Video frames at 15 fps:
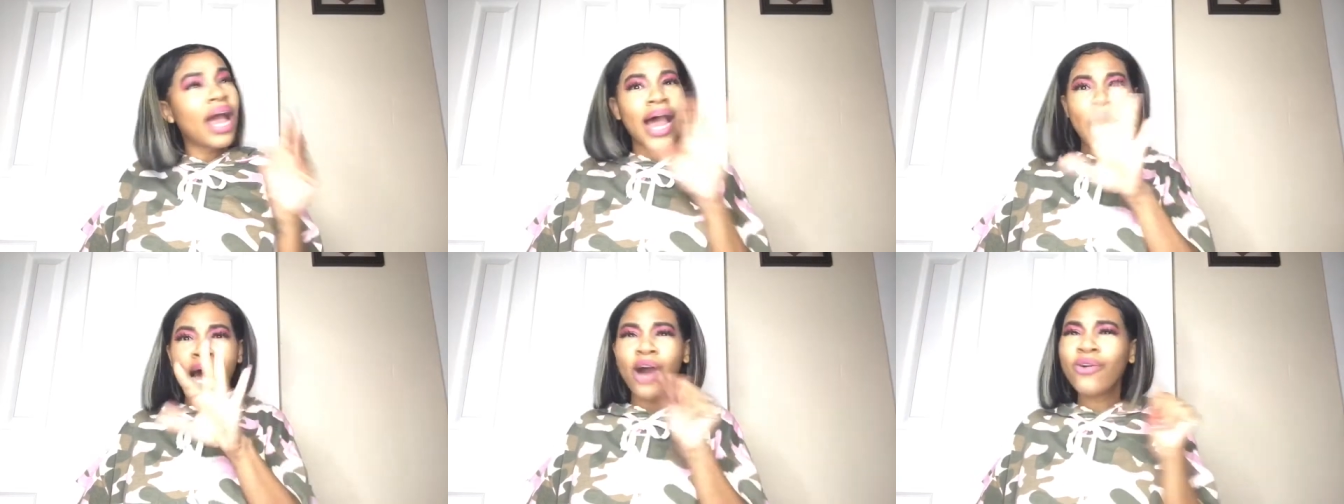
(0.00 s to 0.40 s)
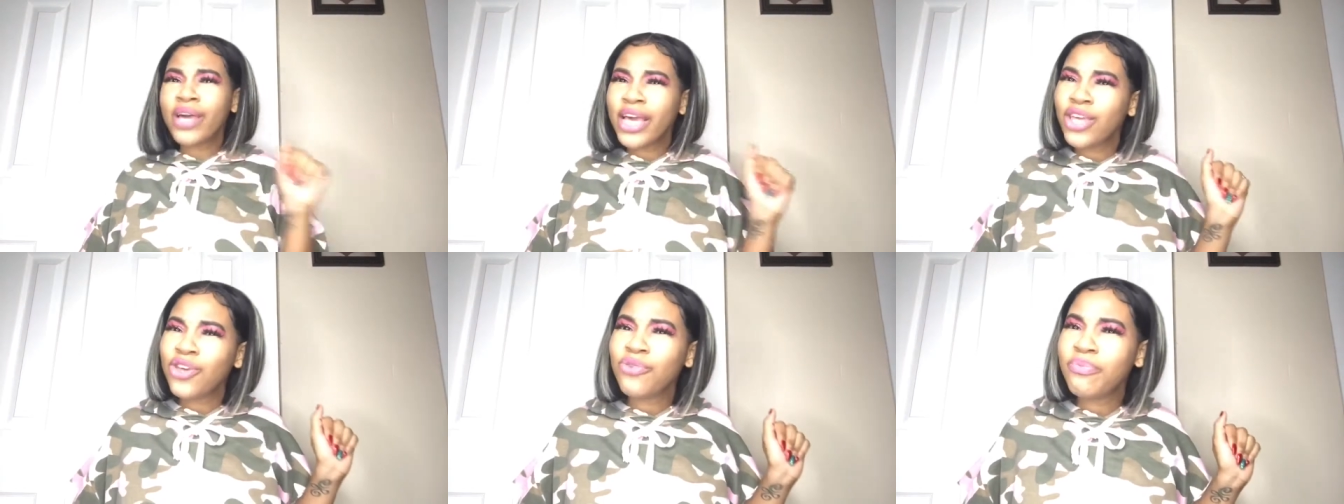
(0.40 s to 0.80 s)
how
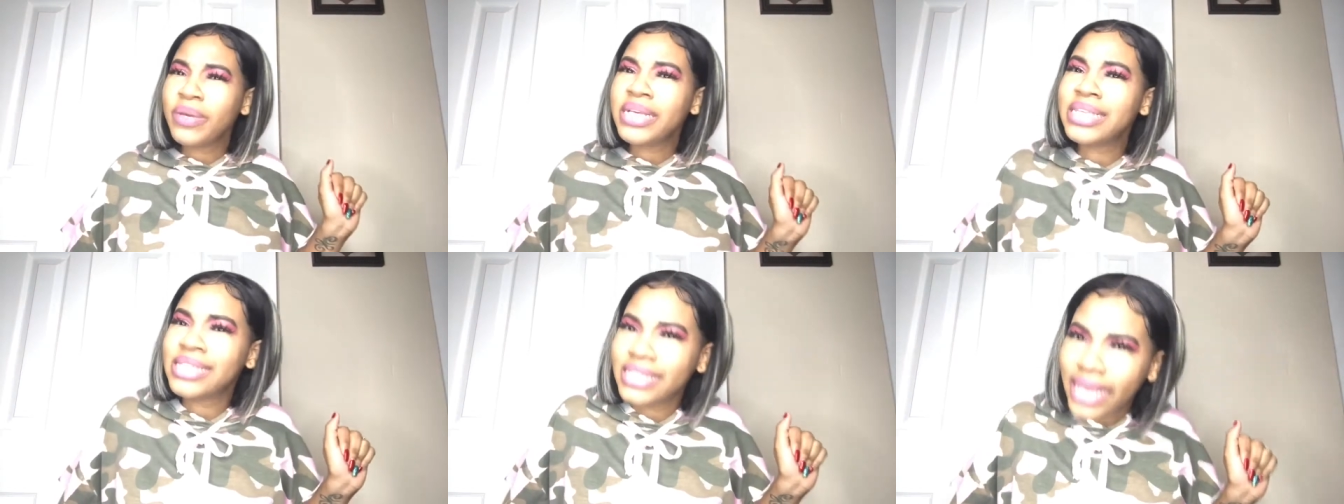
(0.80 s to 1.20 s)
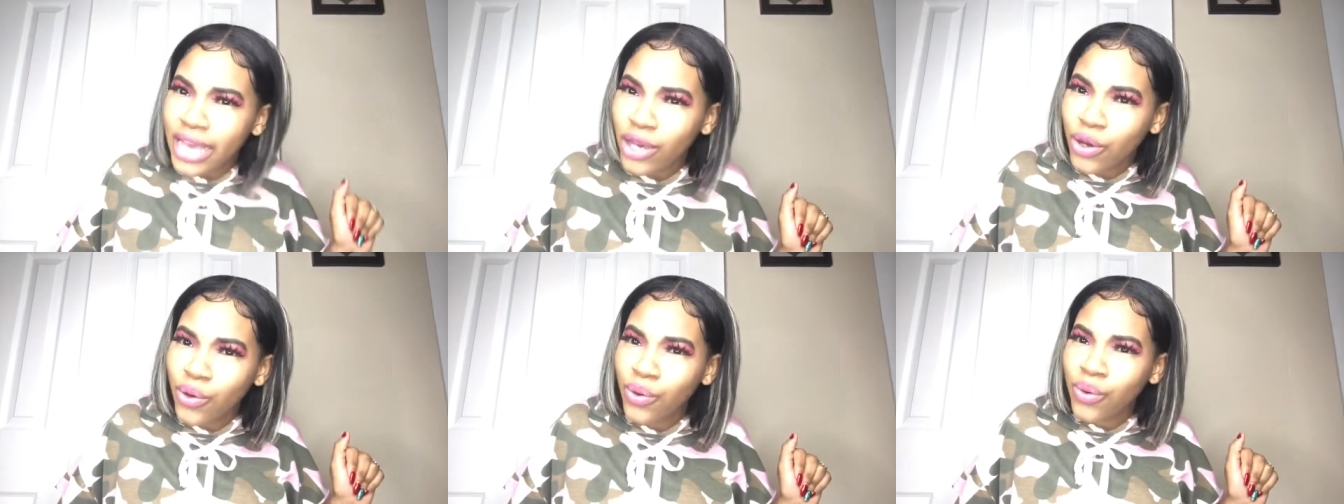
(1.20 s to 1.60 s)
can you be
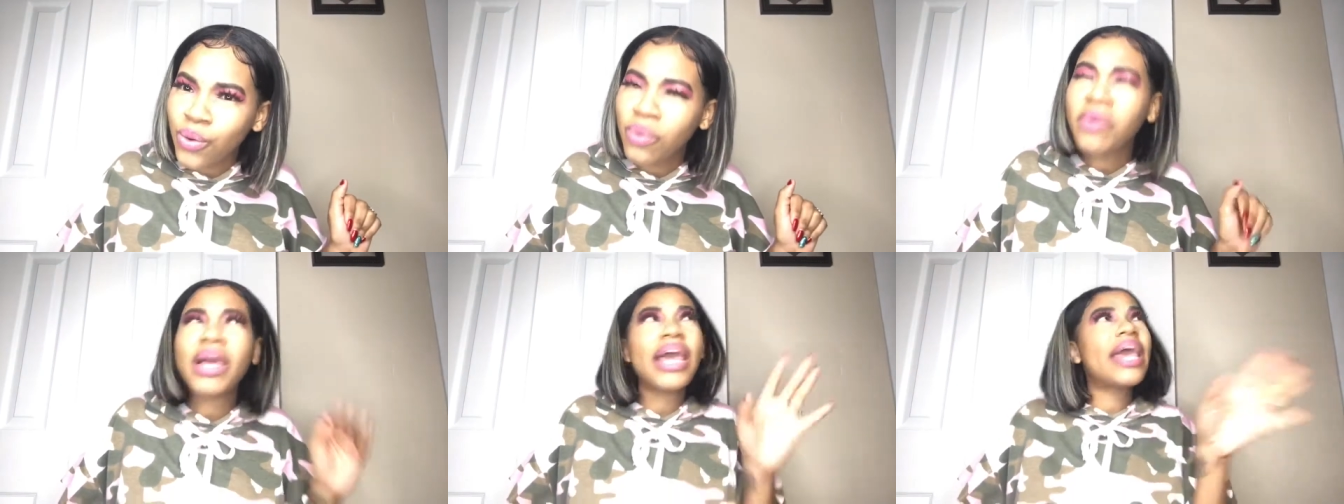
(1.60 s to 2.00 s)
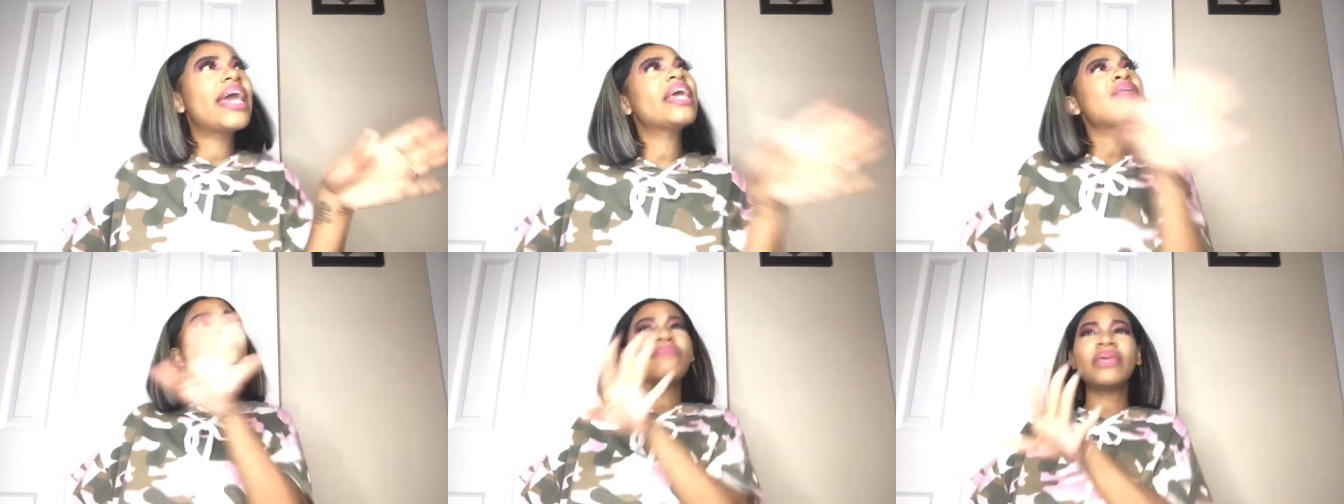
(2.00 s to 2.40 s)
single
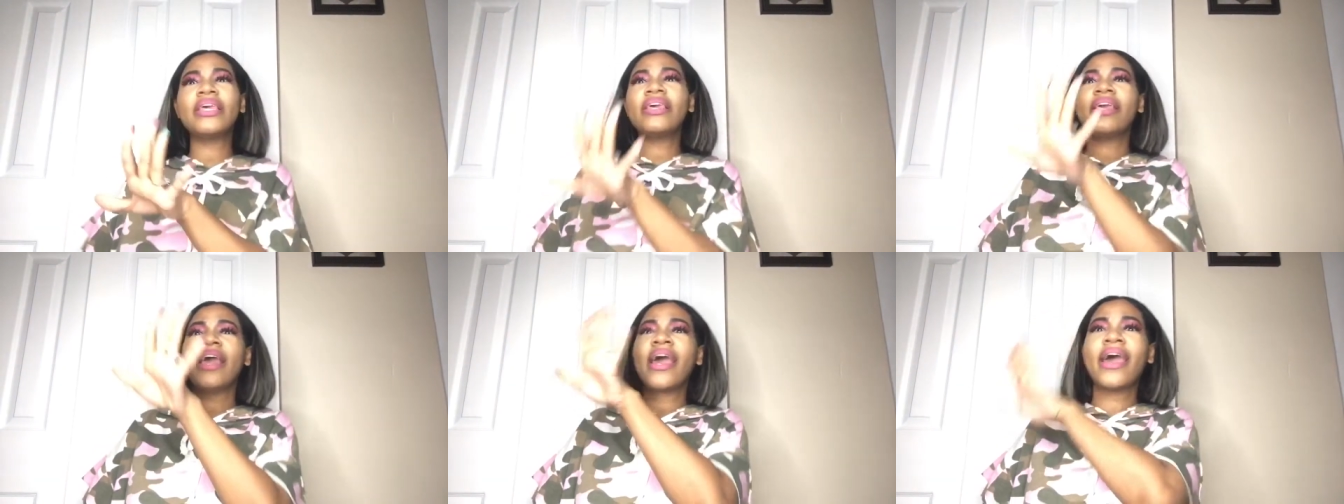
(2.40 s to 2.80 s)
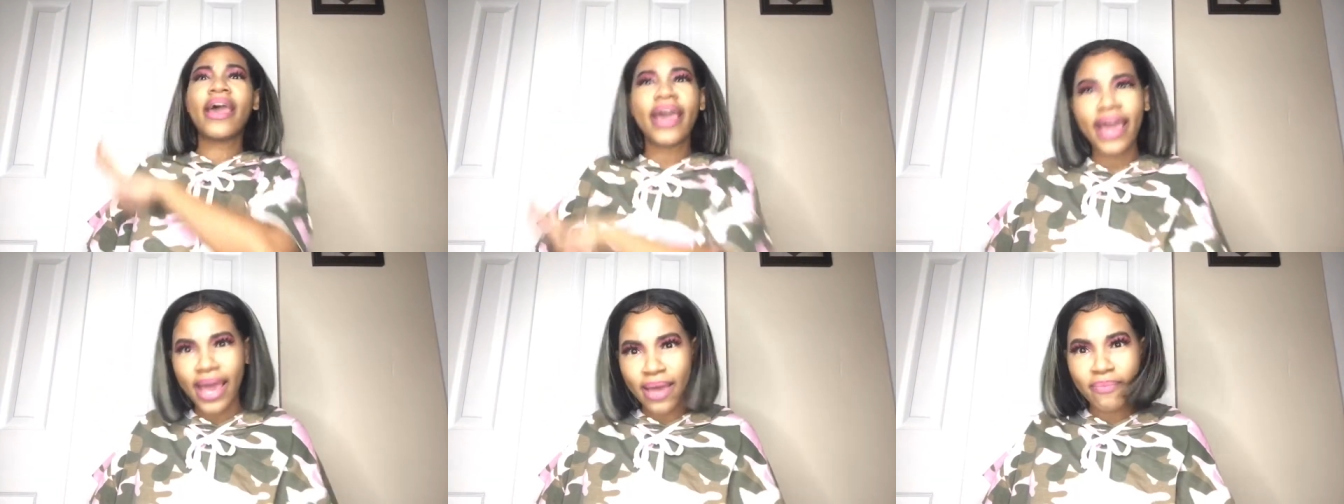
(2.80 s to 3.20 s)
and be
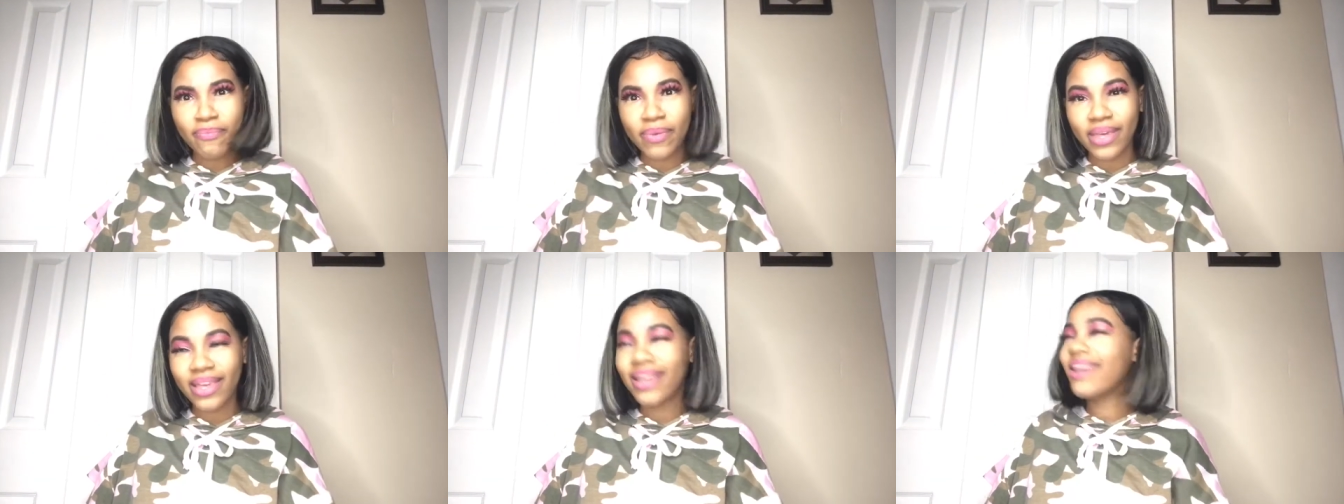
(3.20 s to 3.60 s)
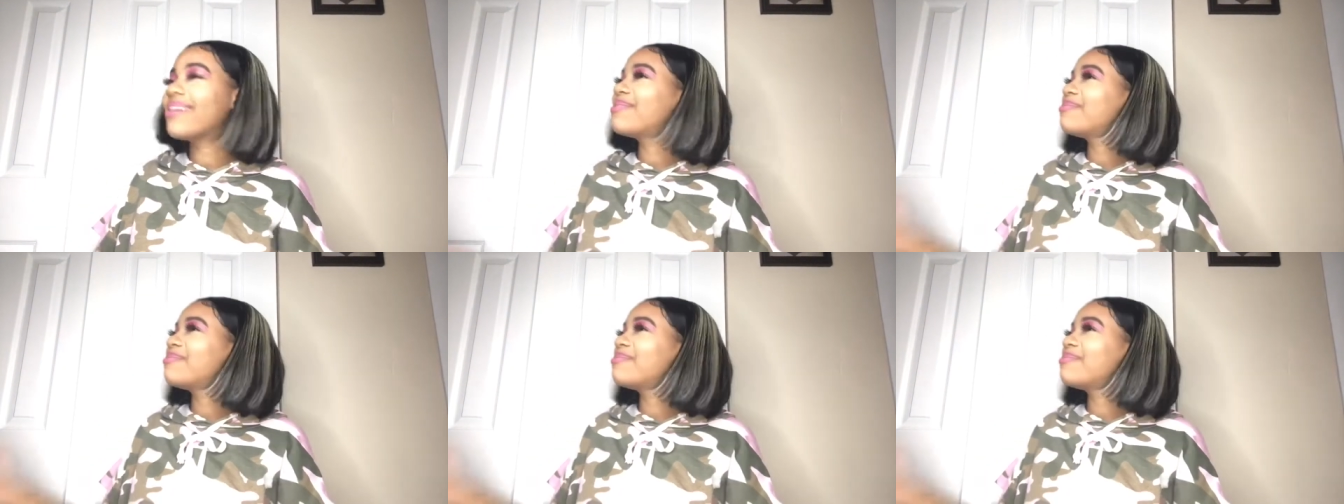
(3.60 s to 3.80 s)
happy?